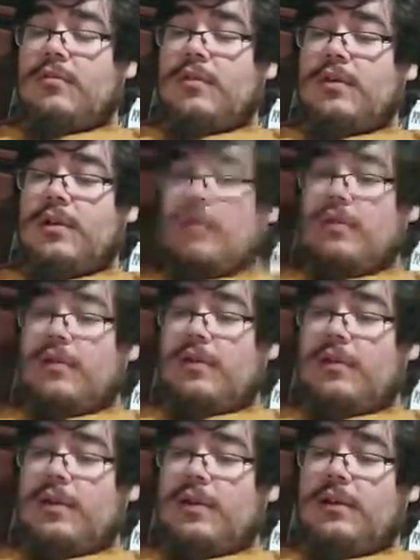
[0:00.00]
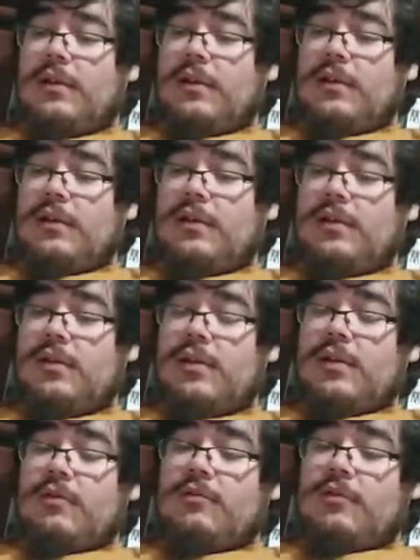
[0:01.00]
Playing on that day.
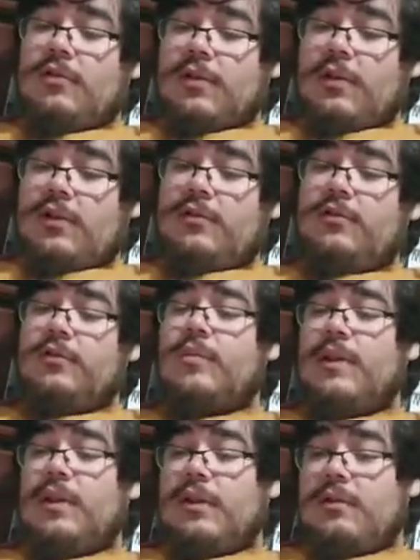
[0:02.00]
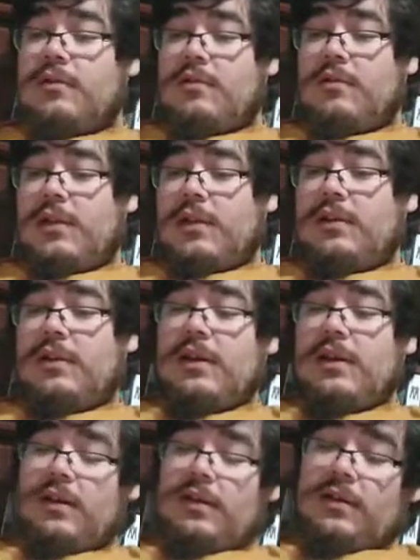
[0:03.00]
There were cartoons playing on that
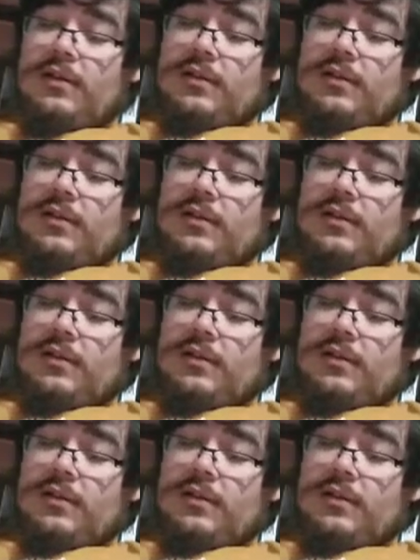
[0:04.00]
day.